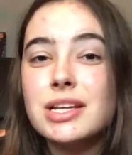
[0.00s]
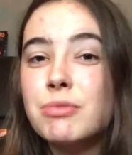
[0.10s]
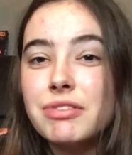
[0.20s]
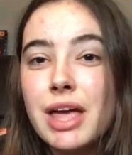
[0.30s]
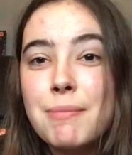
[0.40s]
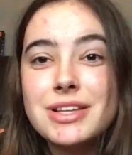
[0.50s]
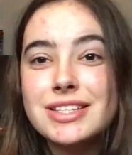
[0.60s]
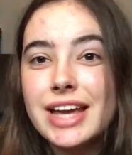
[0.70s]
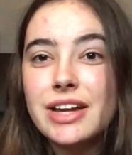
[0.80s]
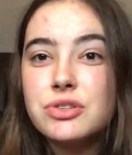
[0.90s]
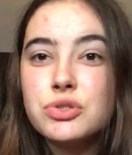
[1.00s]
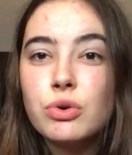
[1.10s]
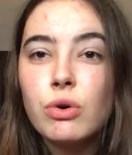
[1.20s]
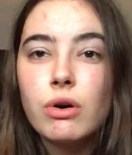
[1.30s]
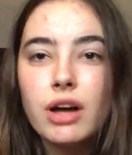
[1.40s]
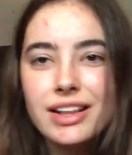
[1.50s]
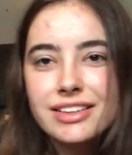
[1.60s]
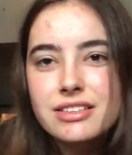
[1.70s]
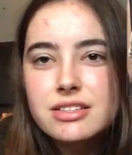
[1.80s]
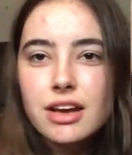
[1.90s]
some of them at stage door. I'll
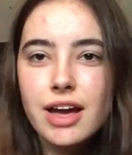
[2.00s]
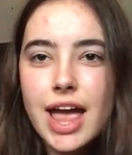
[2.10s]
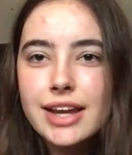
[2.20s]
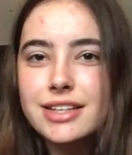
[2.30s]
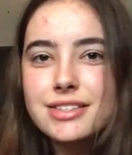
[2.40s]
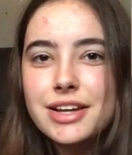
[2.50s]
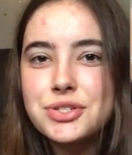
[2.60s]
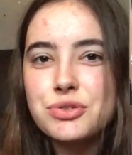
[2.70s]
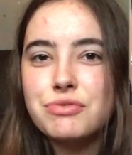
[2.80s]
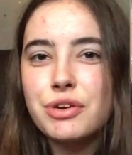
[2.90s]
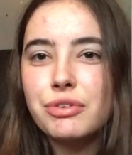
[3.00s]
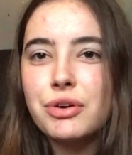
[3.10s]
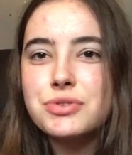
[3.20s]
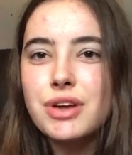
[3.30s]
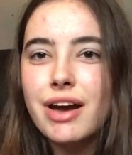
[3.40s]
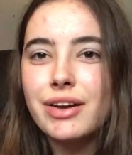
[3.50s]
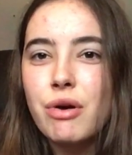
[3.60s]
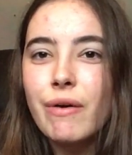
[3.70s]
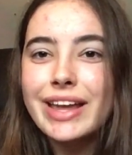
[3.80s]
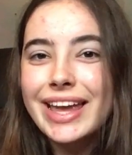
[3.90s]
insert any stage door photos I
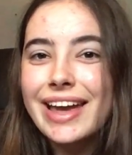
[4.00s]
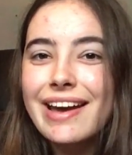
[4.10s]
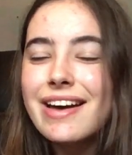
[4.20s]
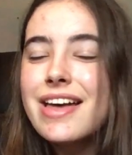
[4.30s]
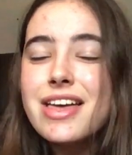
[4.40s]
got here.